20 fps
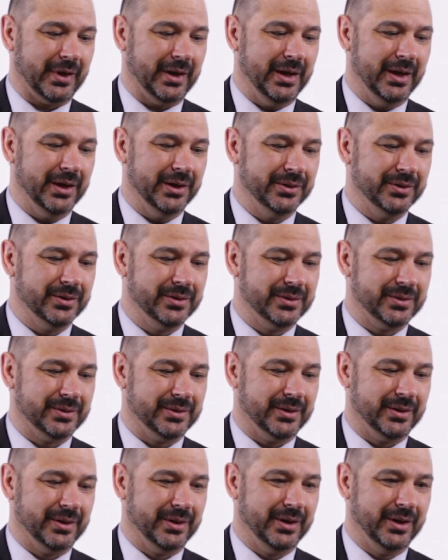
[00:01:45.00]
And
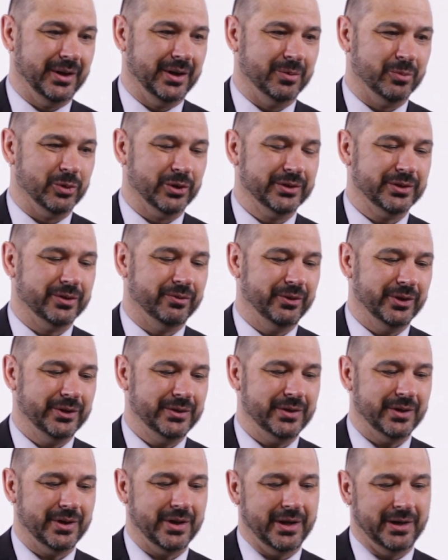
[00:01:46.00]
in a more
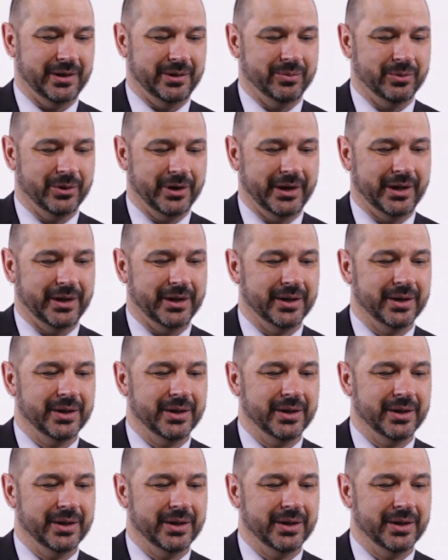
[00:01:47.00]
sophisticated way,